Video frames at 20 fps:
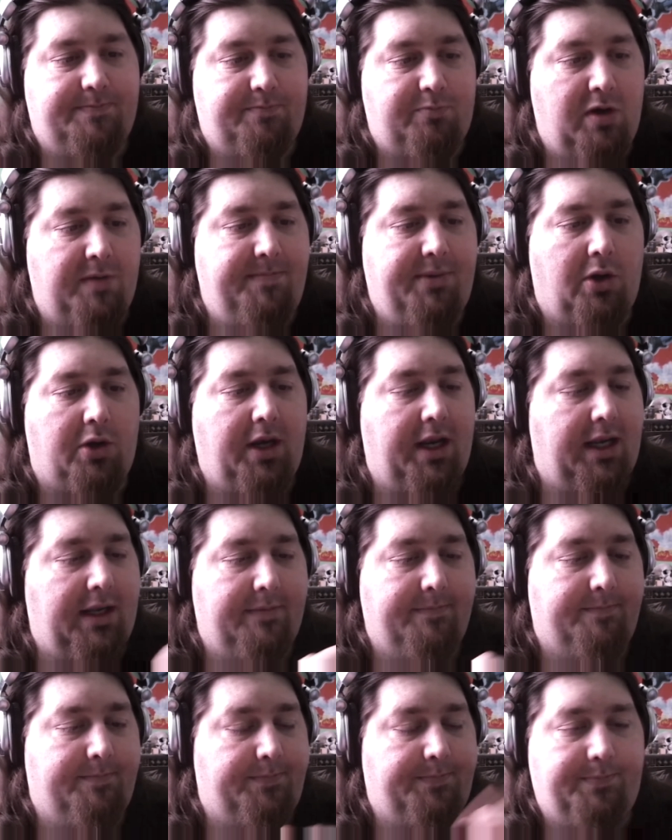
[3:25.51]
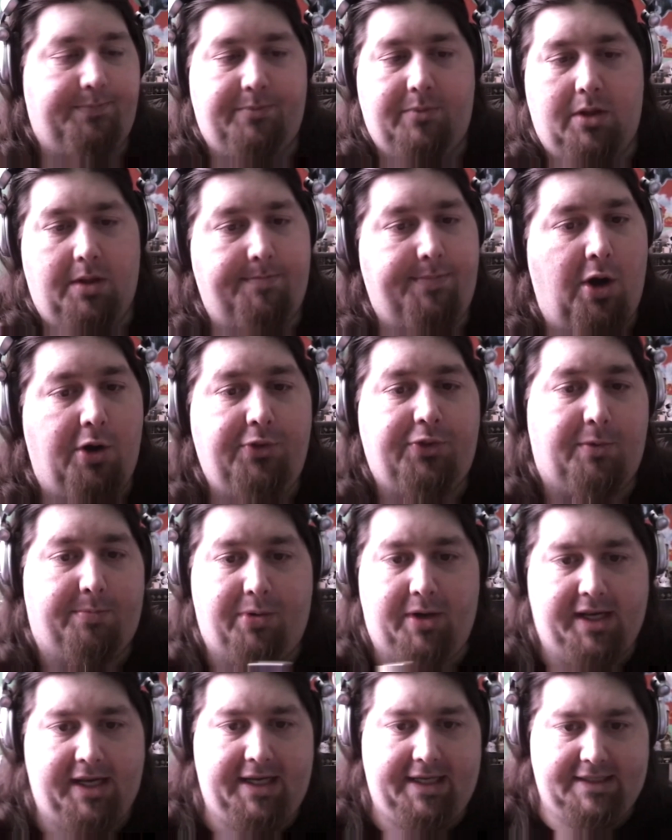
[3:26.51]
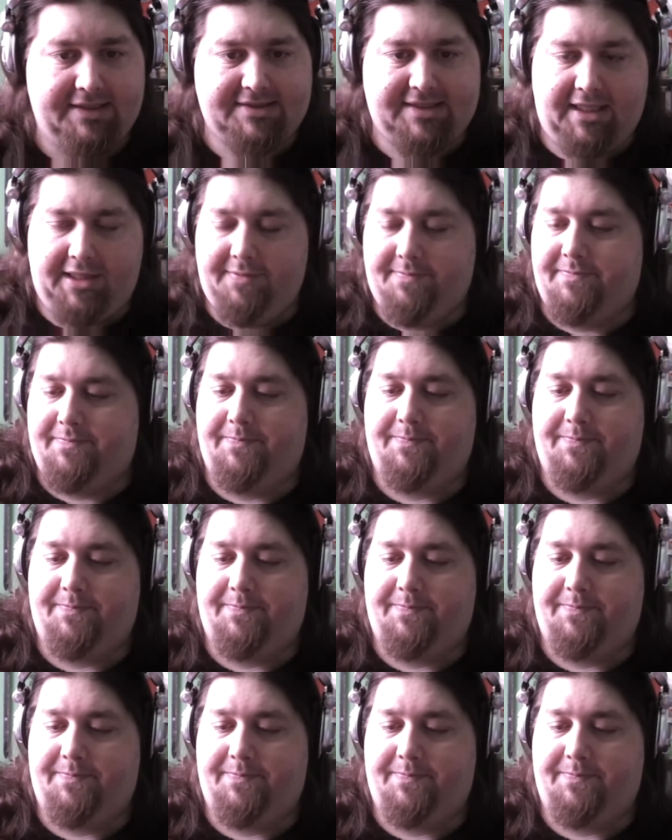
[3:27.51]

rebuilding both are pretty easy.